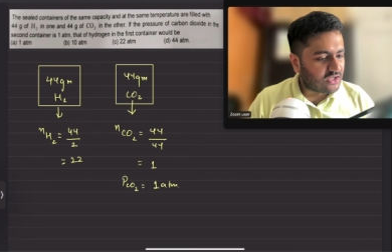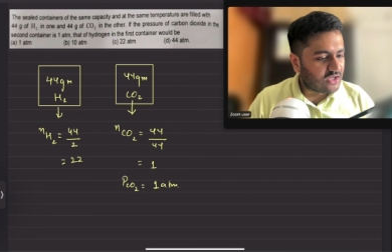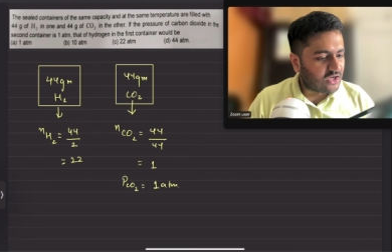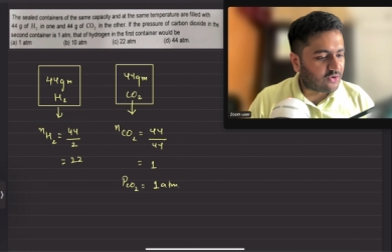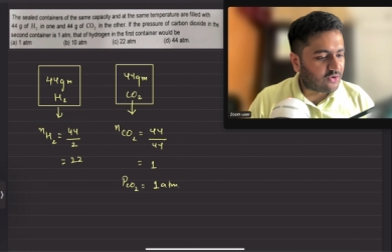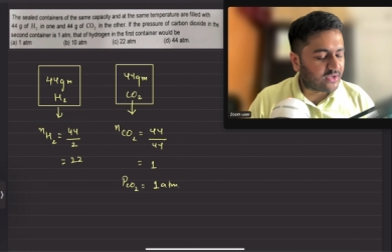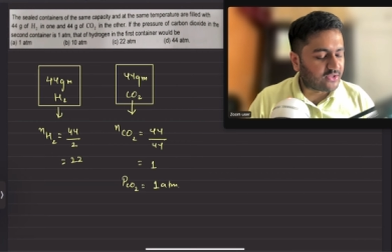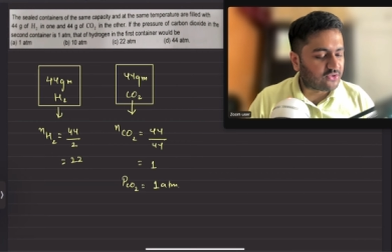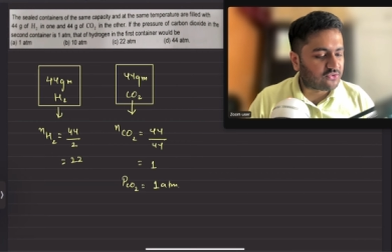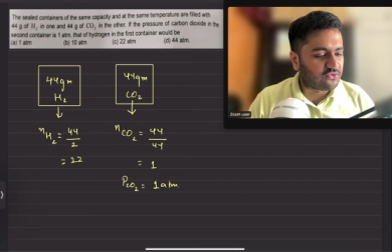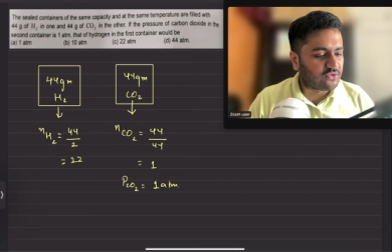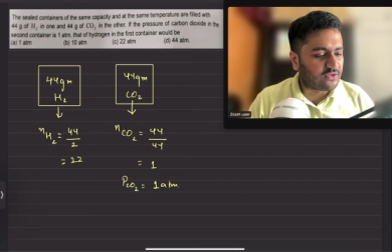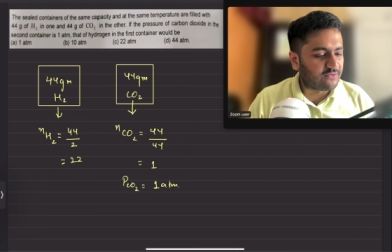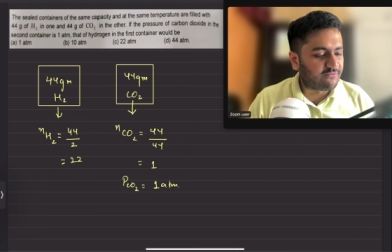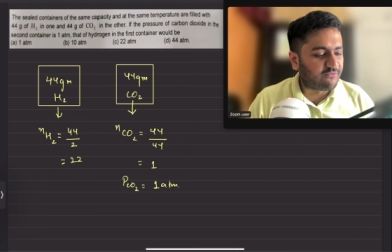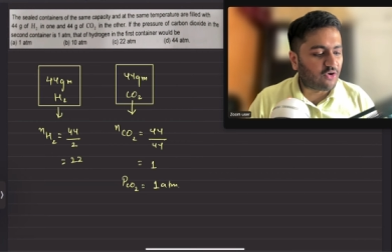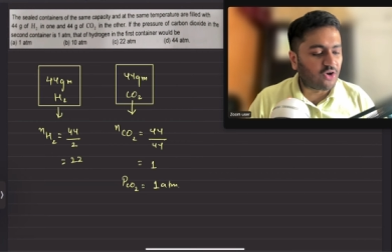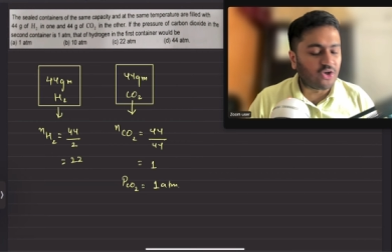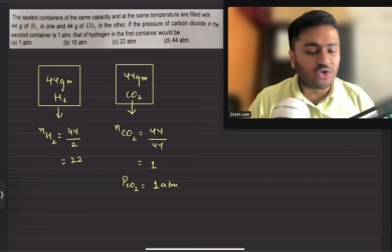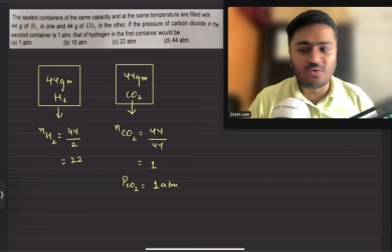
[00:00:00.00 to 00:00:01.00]
Okay, so the
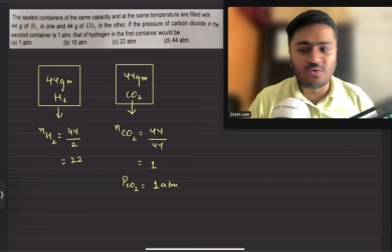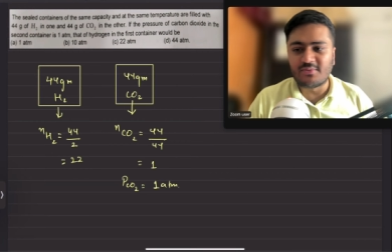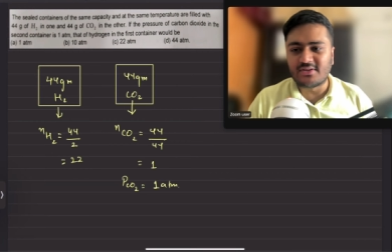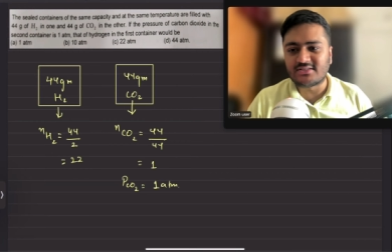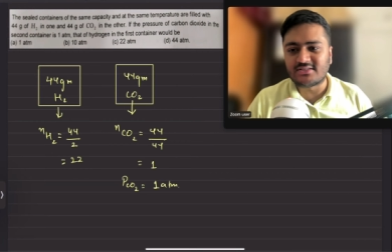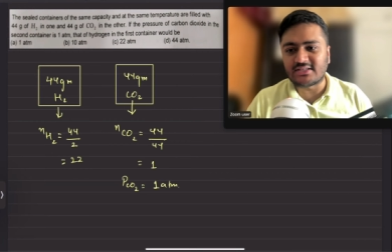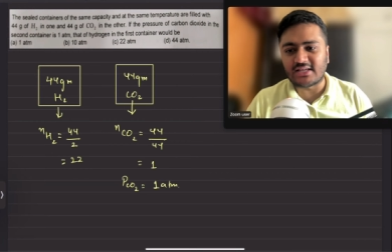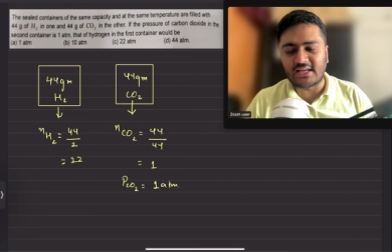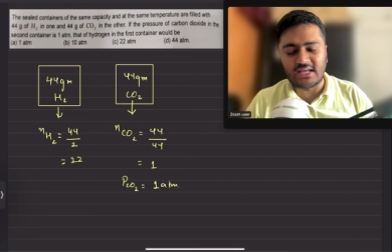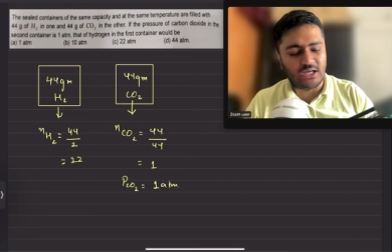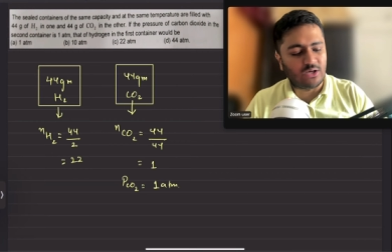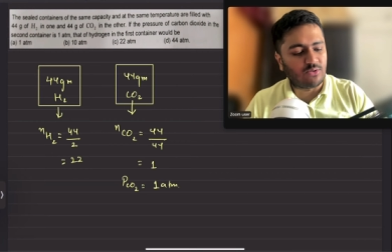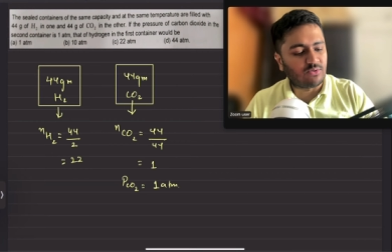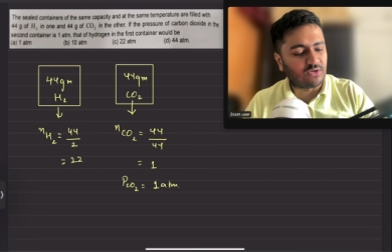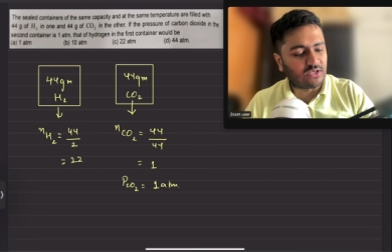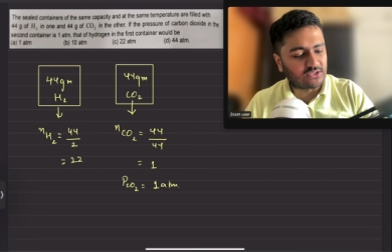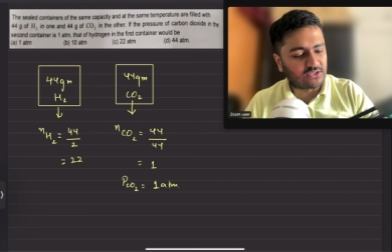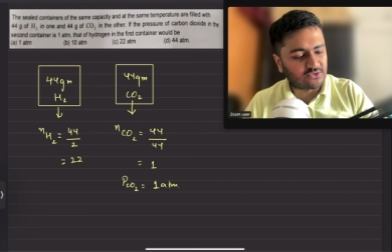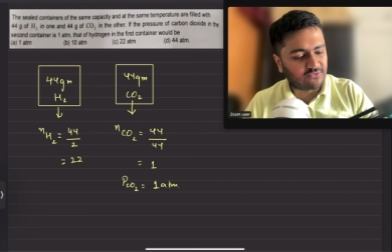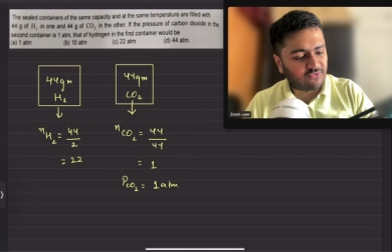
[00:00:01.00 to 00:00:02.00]
volume is
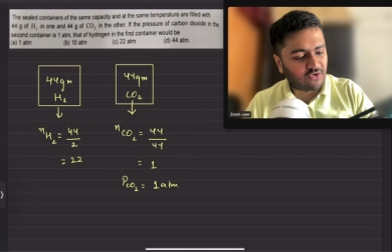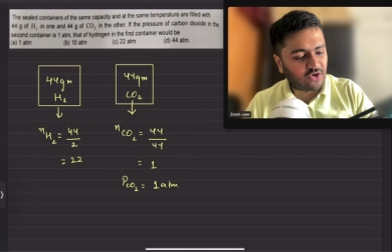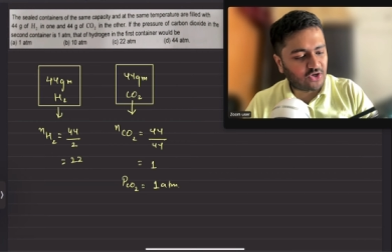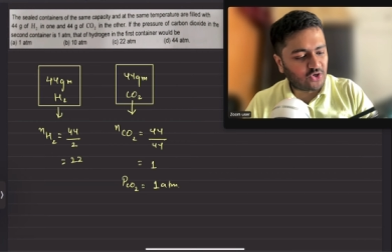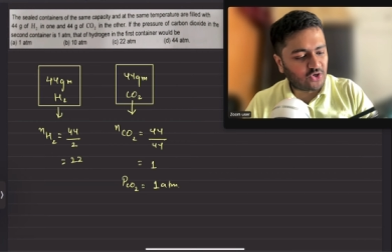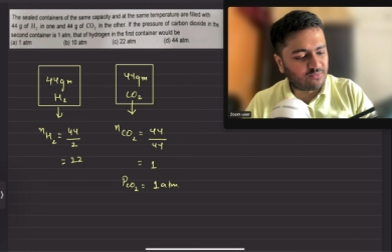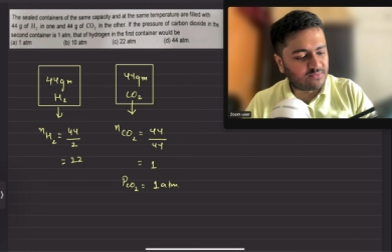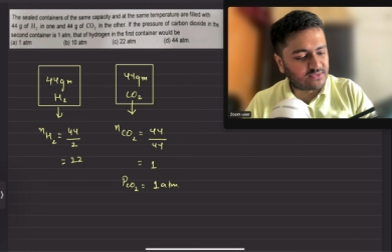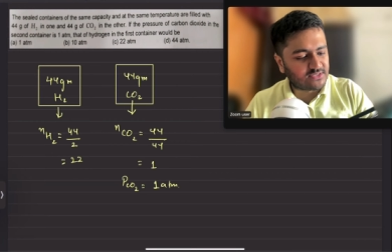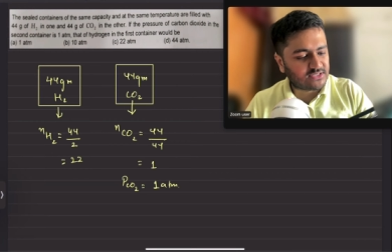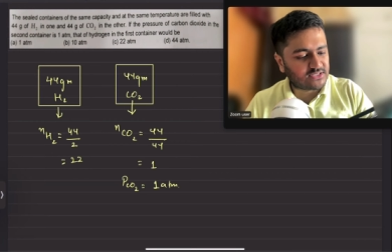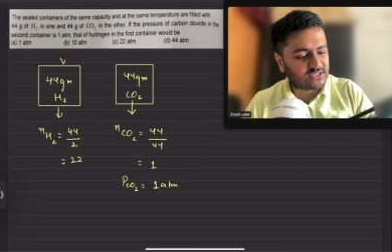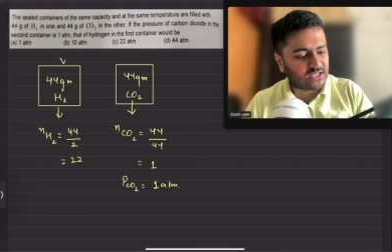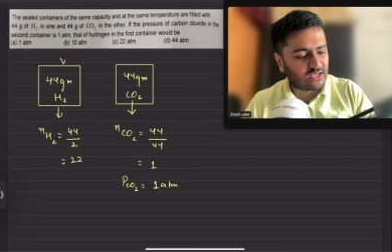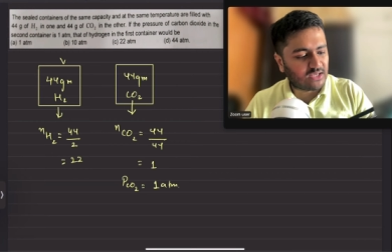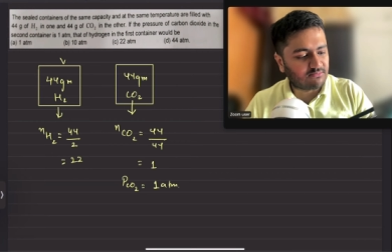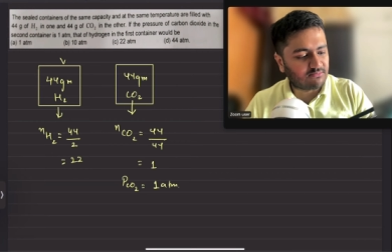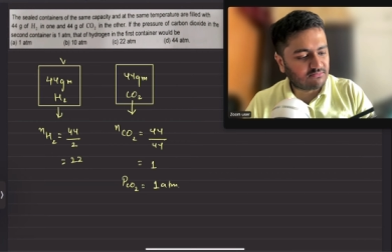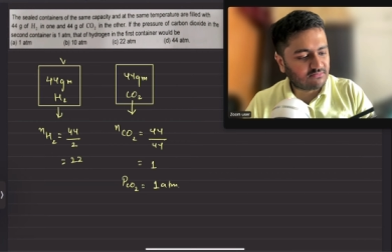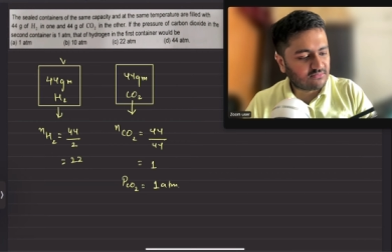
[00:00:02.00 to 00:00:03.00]
equal, so volume is
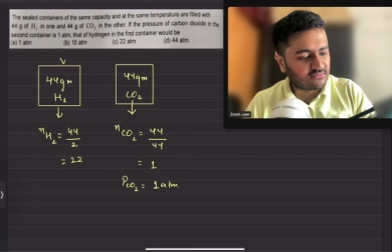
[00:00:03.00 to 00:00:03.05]
same.